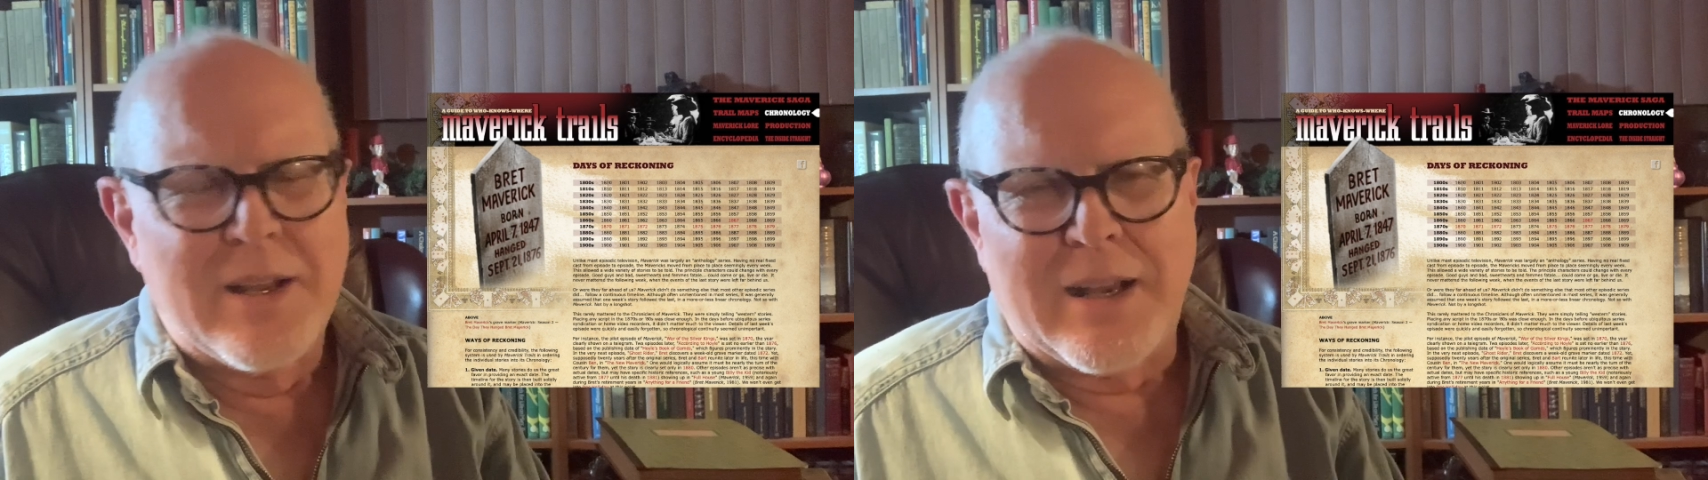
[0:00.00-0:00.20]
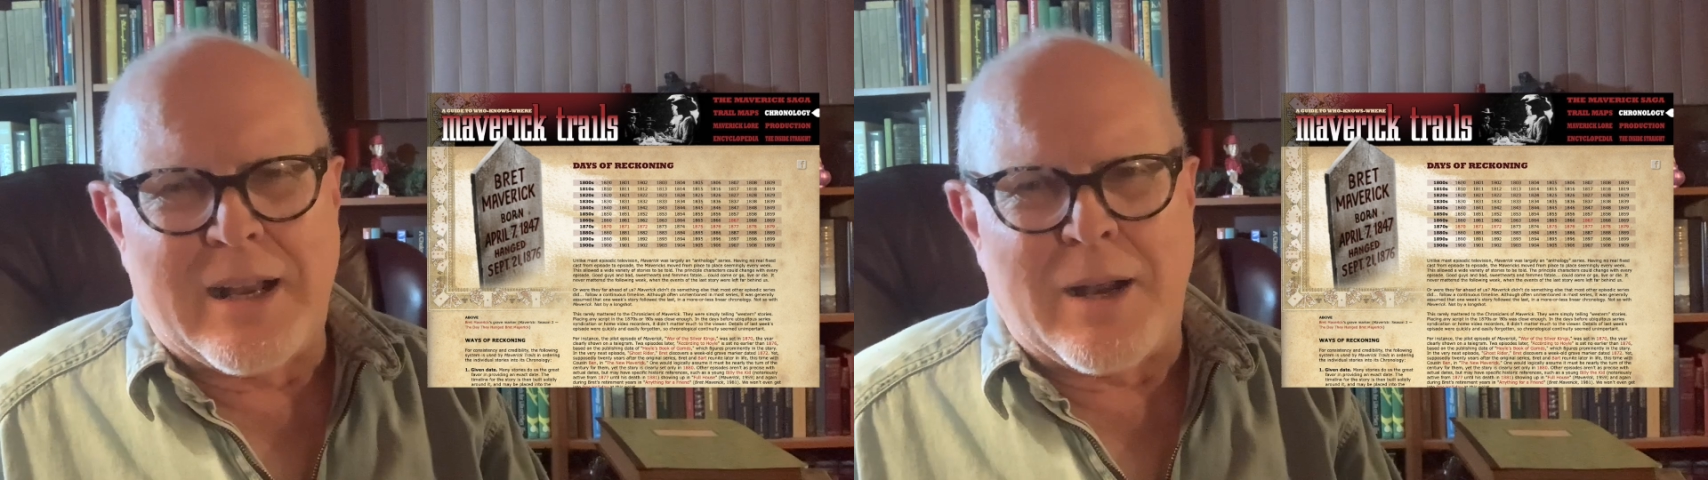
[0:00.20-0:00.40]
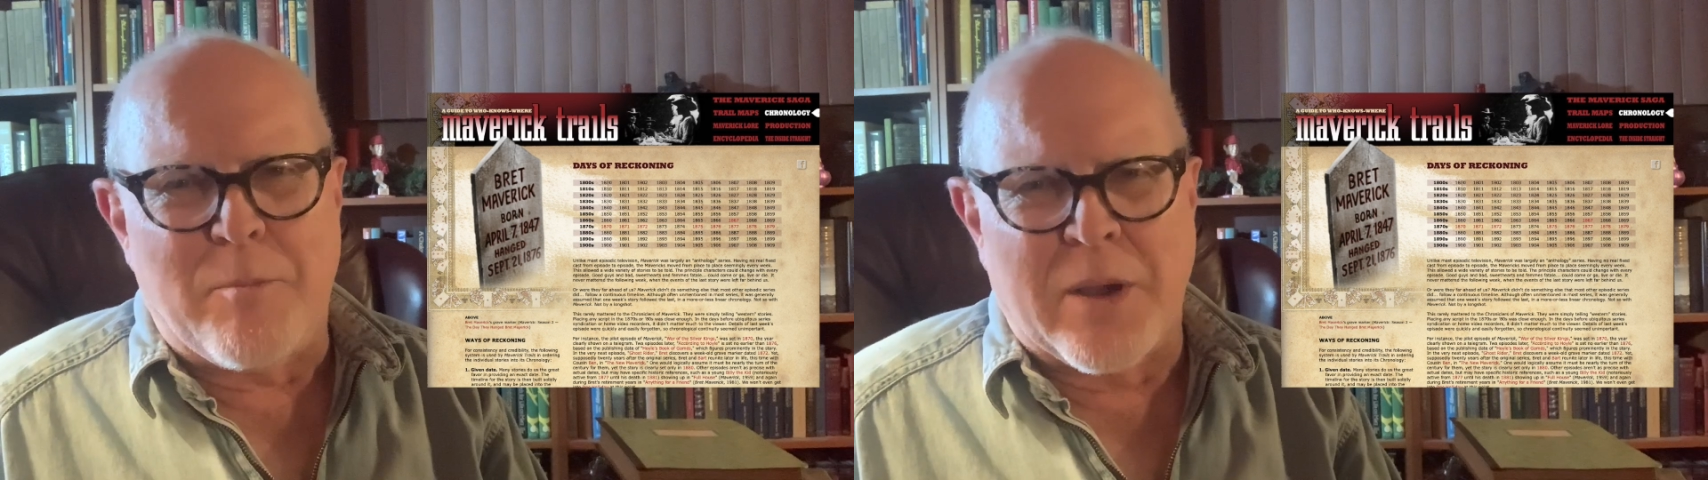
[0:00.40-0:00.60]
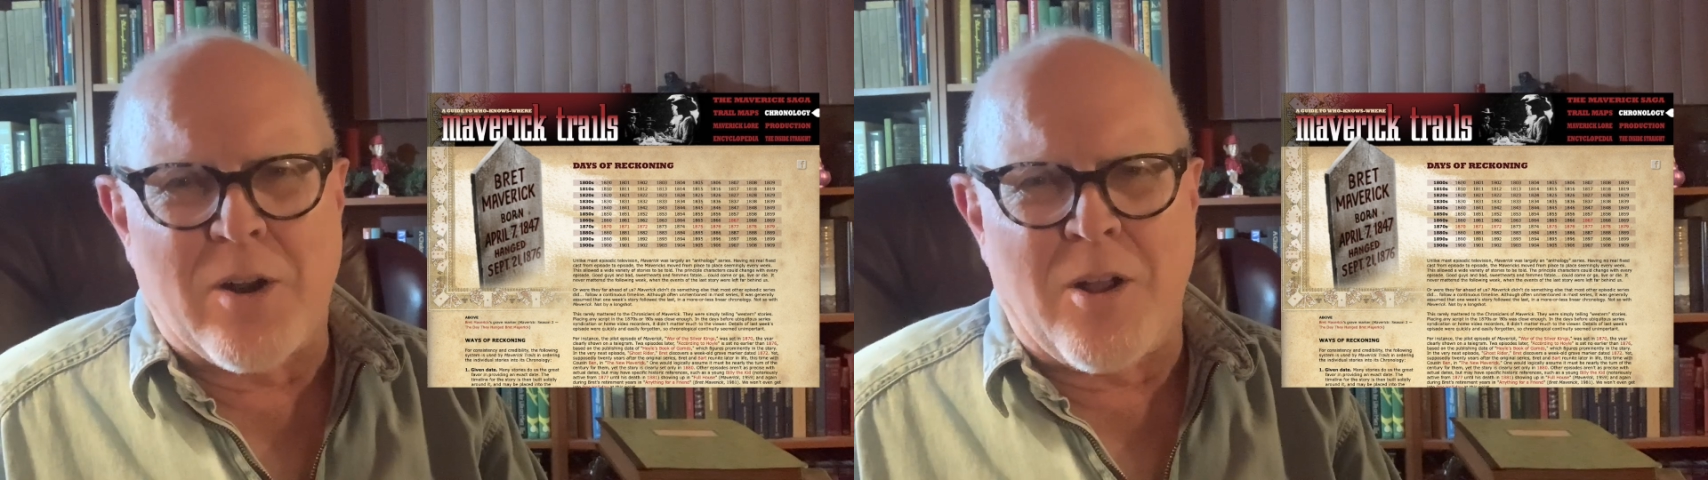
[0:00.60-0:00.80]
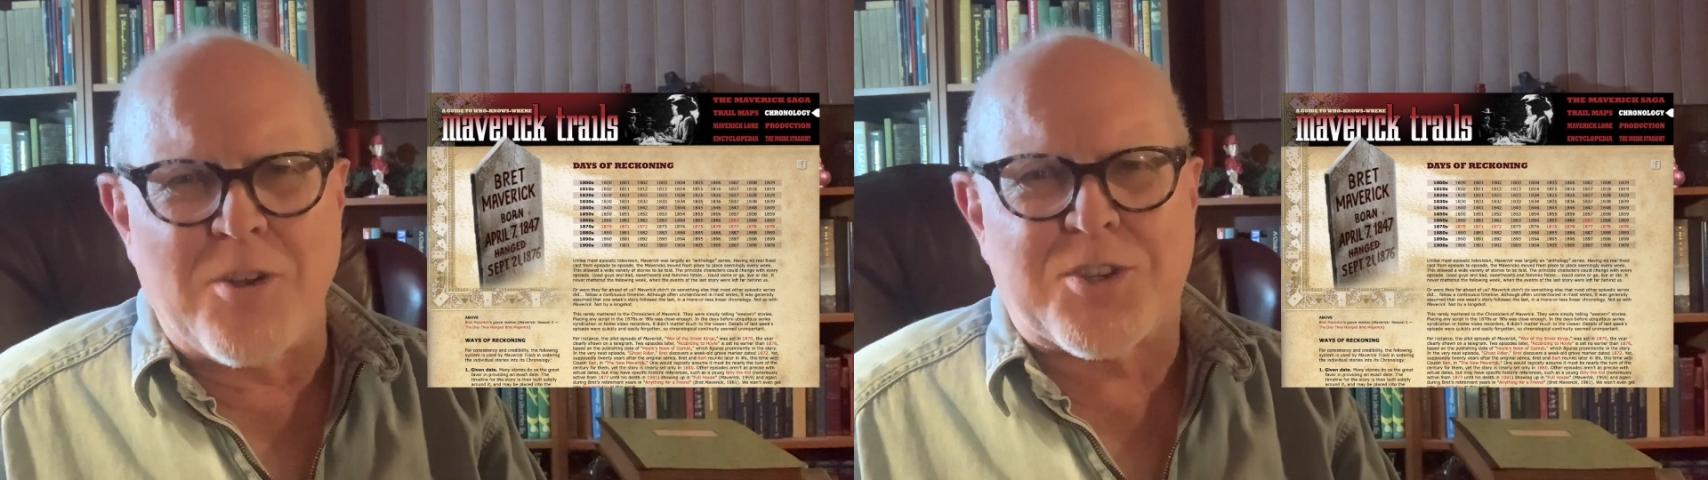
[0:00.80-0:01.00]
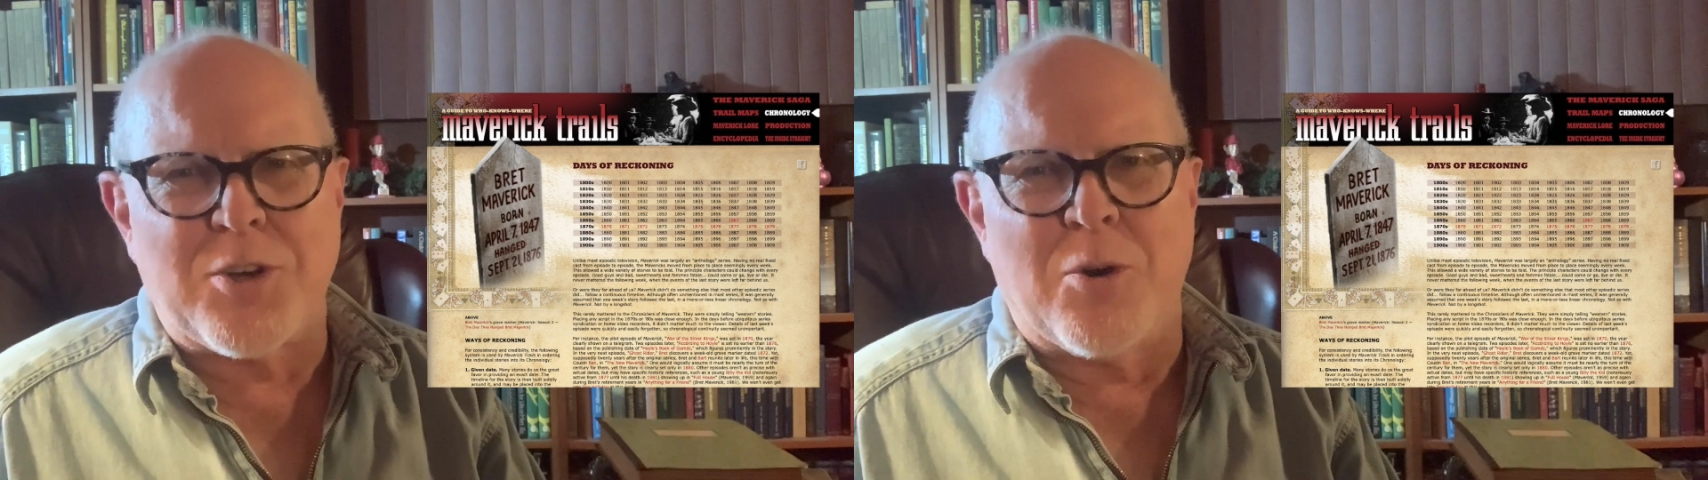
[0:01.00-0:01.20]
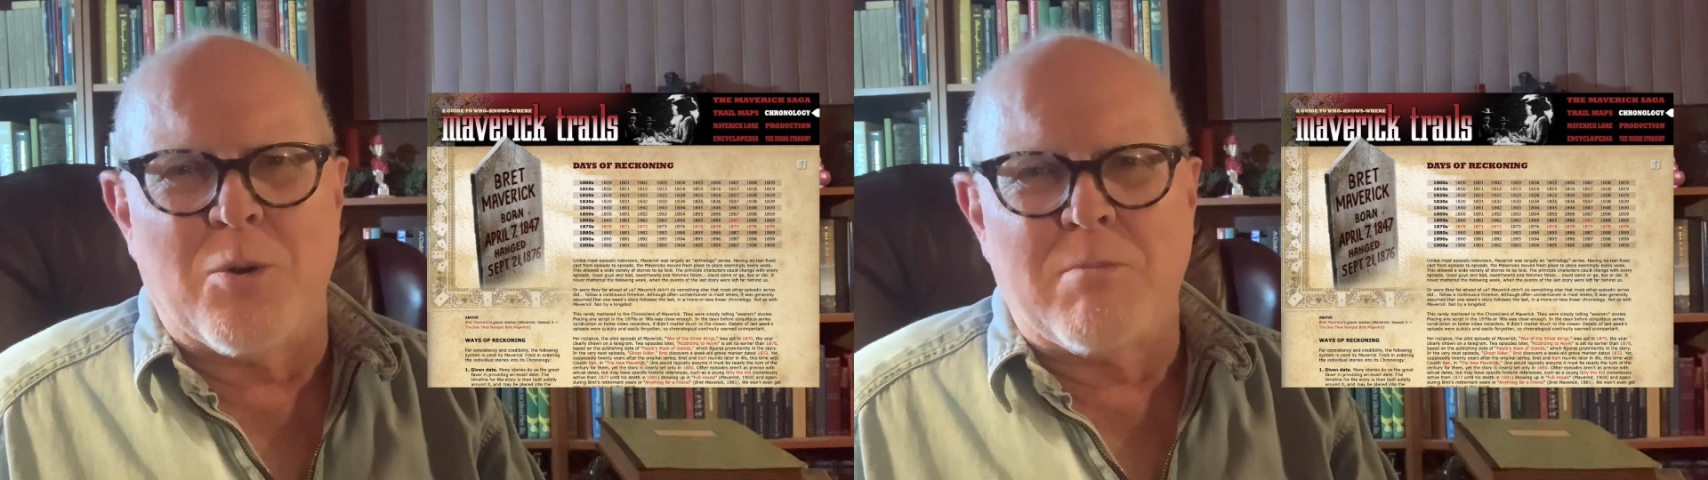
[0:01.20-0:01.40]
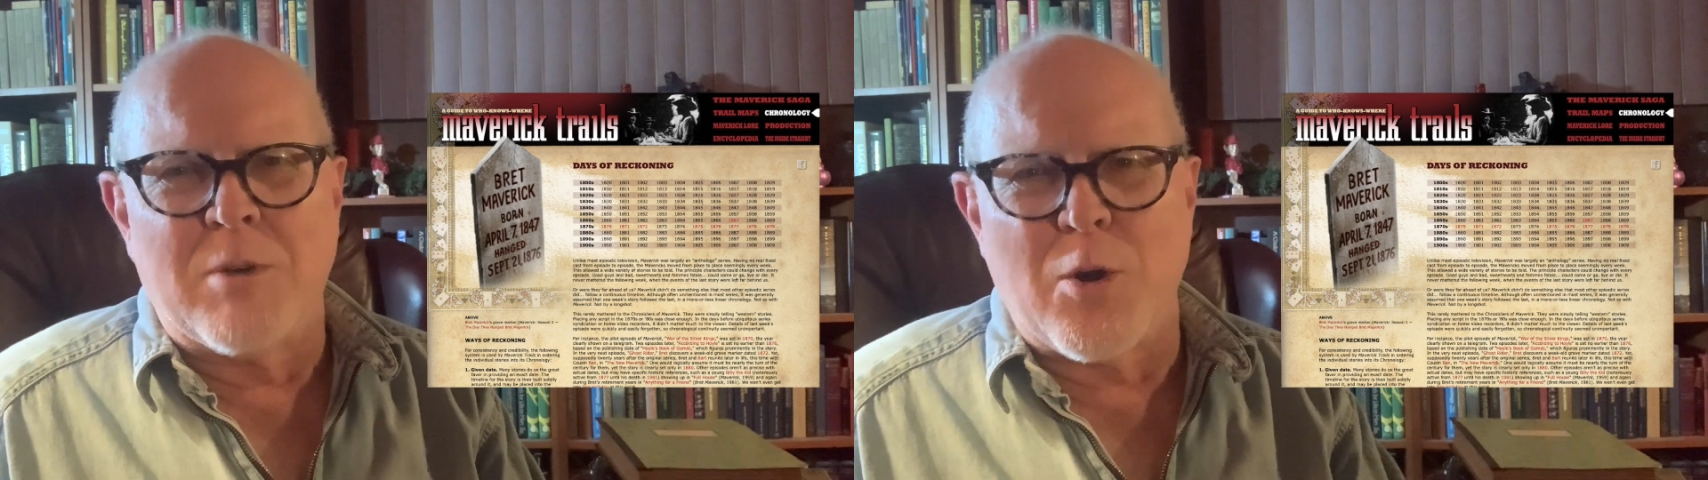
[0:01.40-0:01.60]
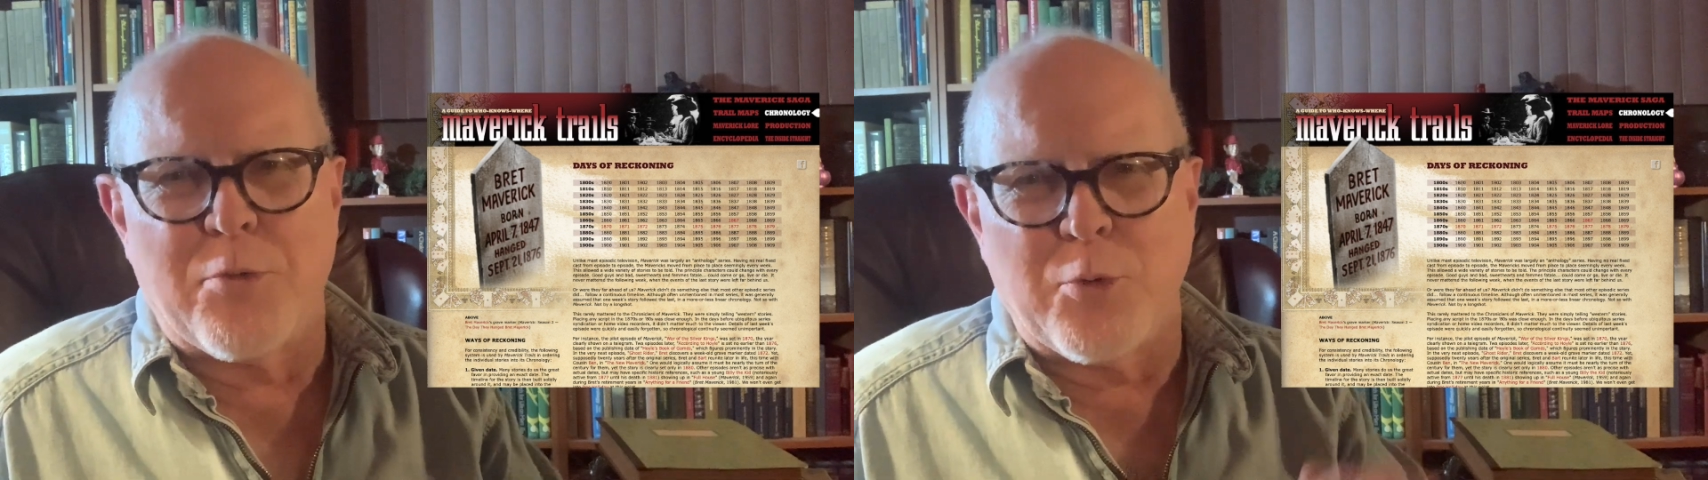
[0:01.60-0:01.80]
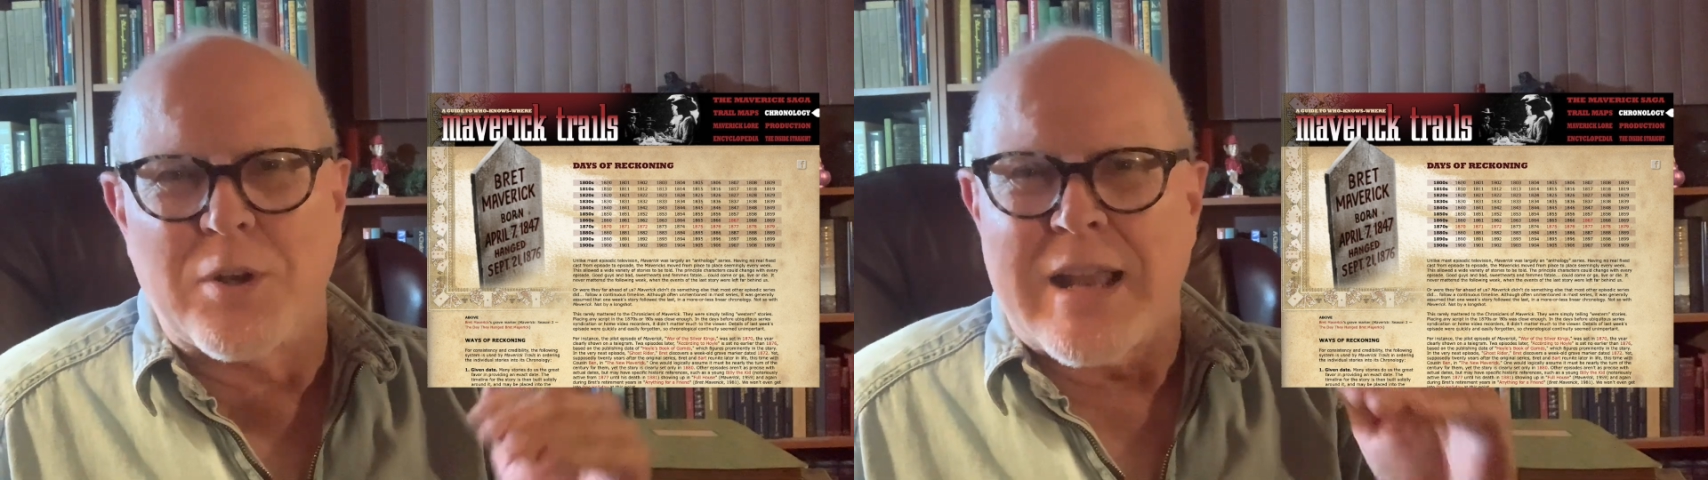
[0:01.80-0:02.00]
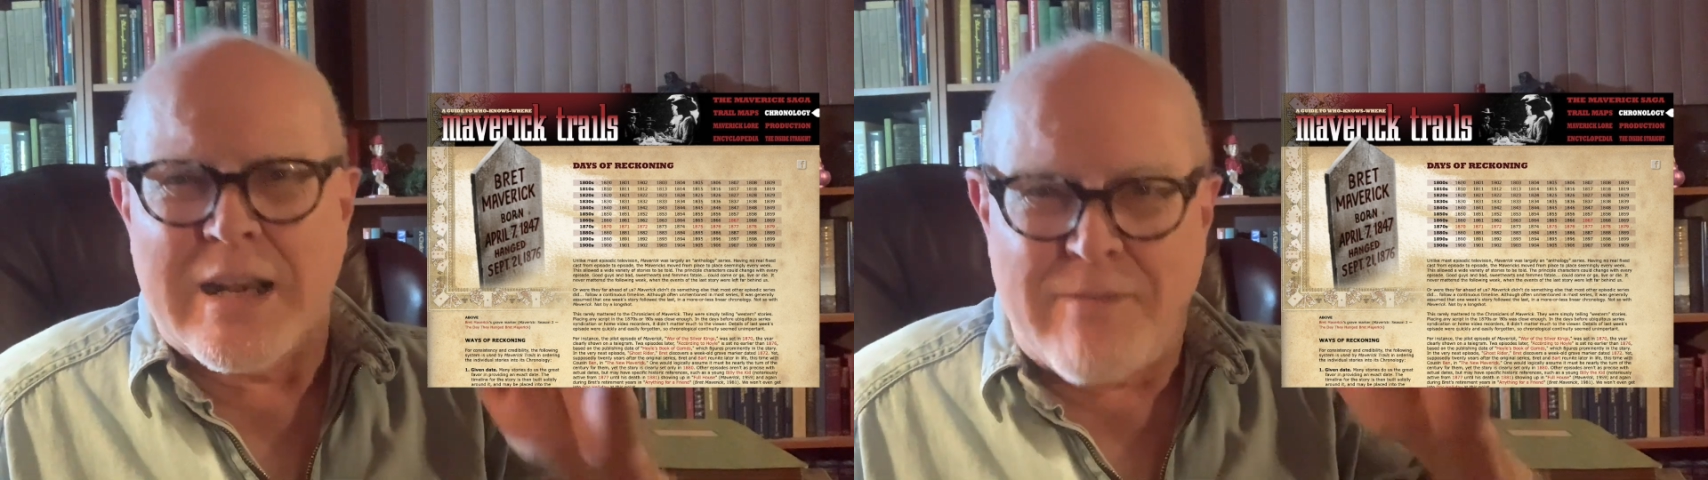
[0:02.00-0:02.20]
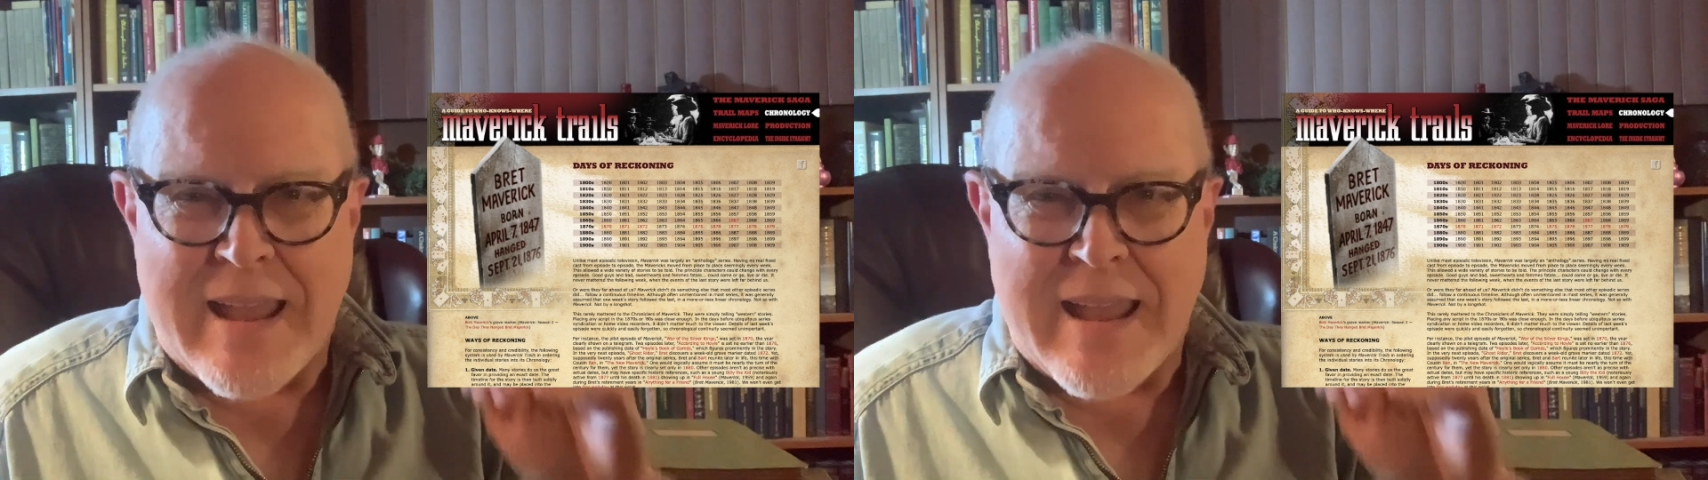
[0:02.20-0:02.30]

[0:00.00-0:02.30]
but also go through and kind of